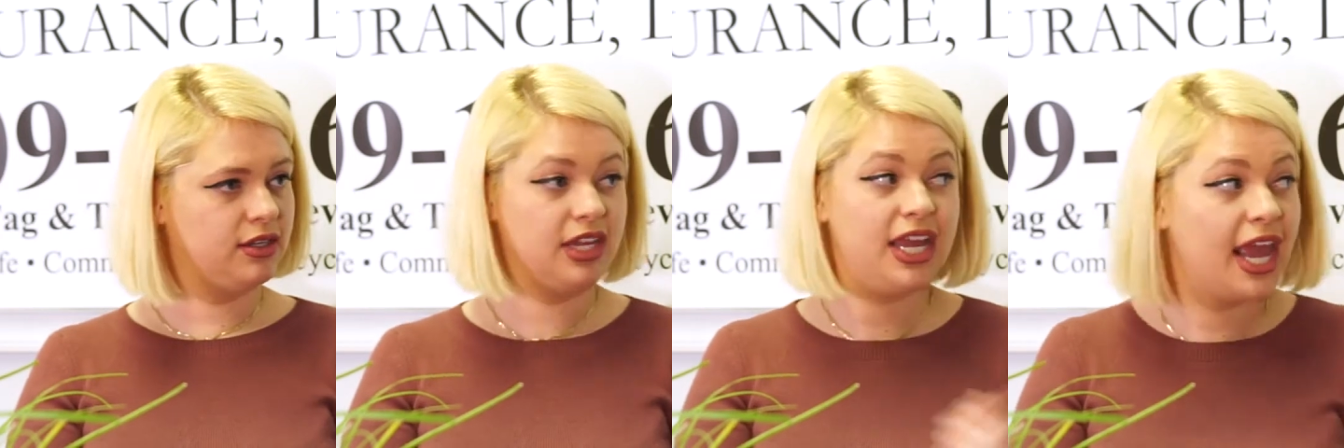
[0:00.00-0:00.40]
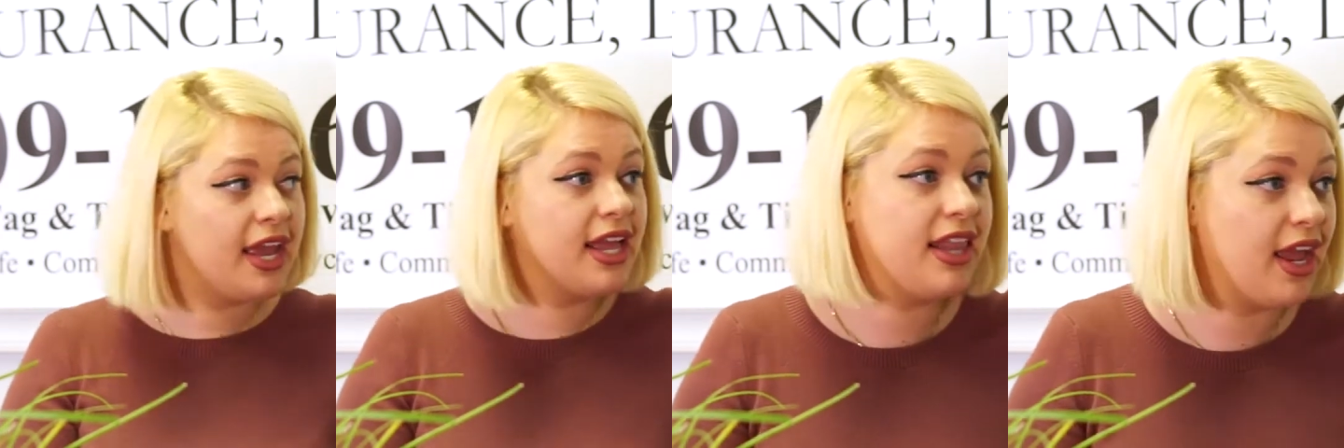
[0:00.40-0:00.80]
You can't
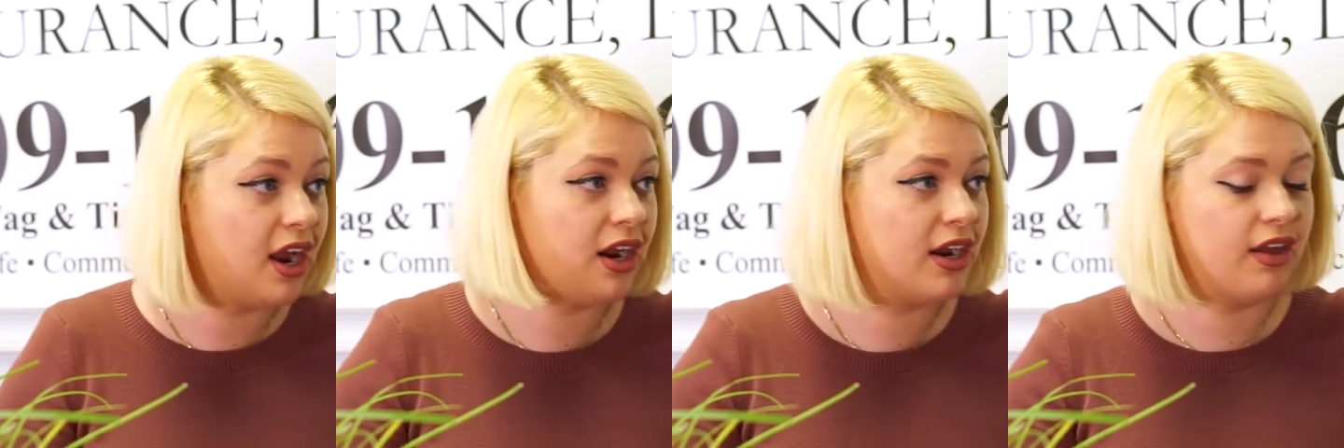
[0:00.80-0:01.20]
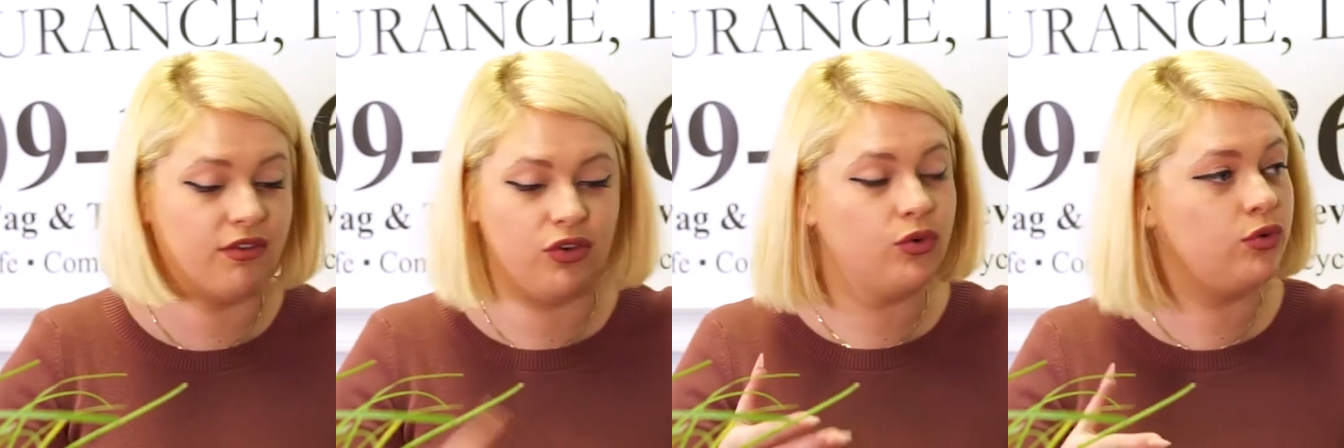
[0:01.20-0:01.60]
get there
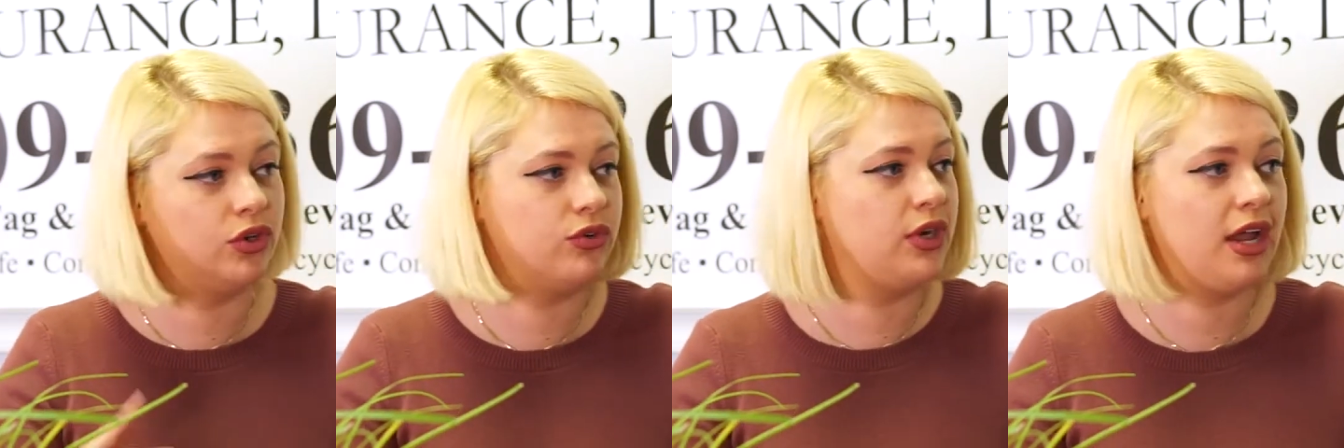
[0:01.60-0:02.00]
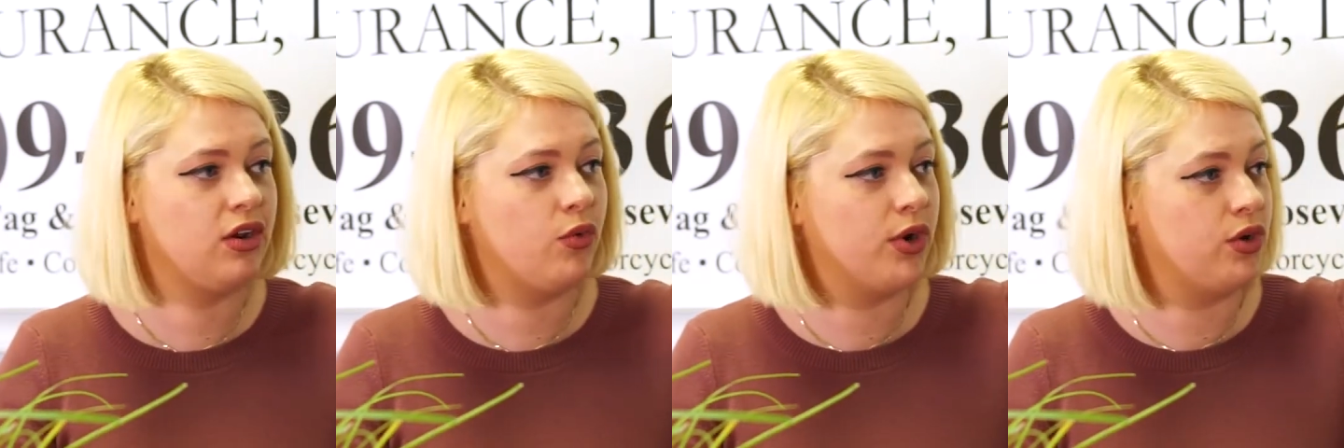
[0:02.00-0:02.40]
if you do not
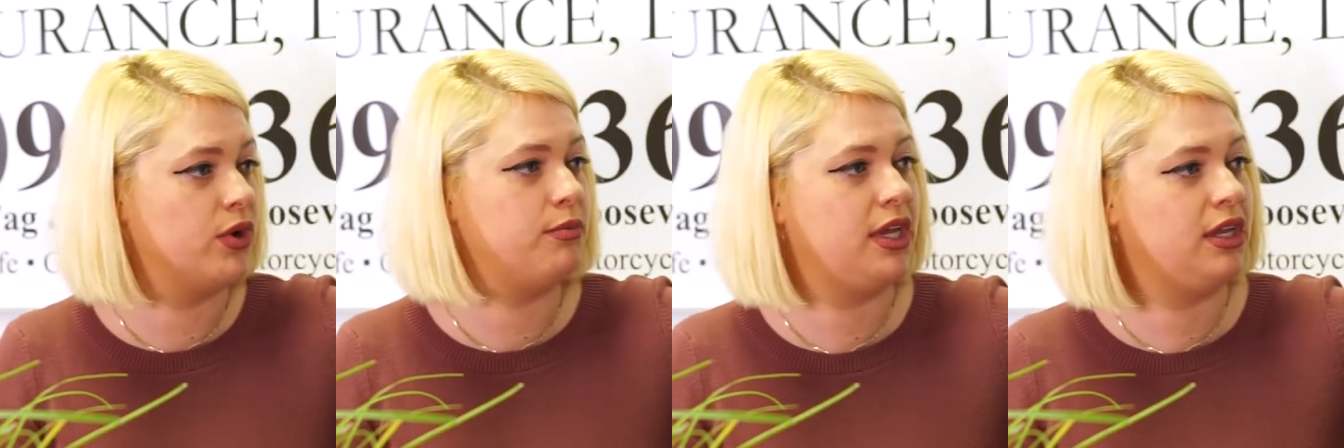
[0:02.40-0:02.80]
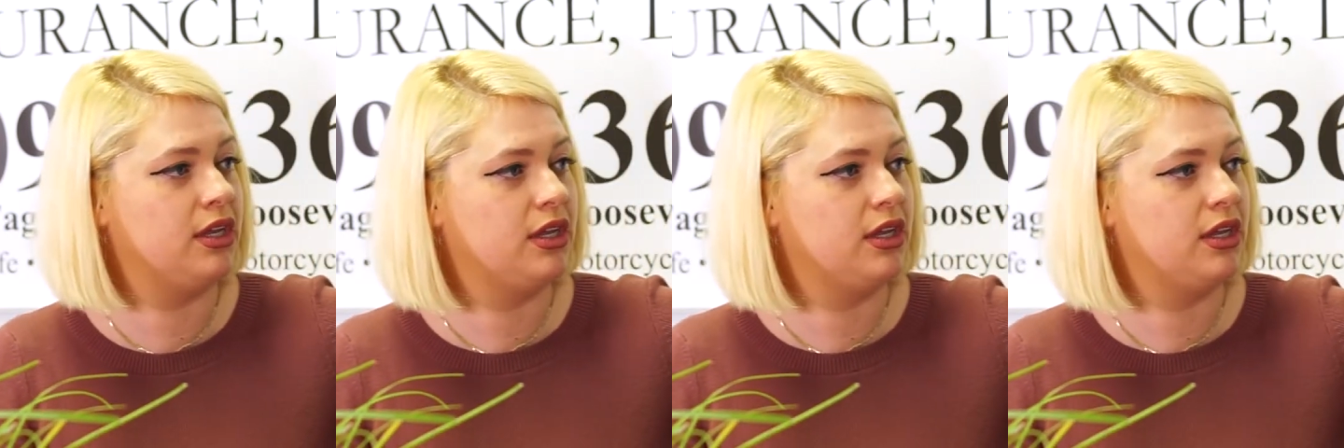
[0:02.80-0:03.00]
know where you want to be.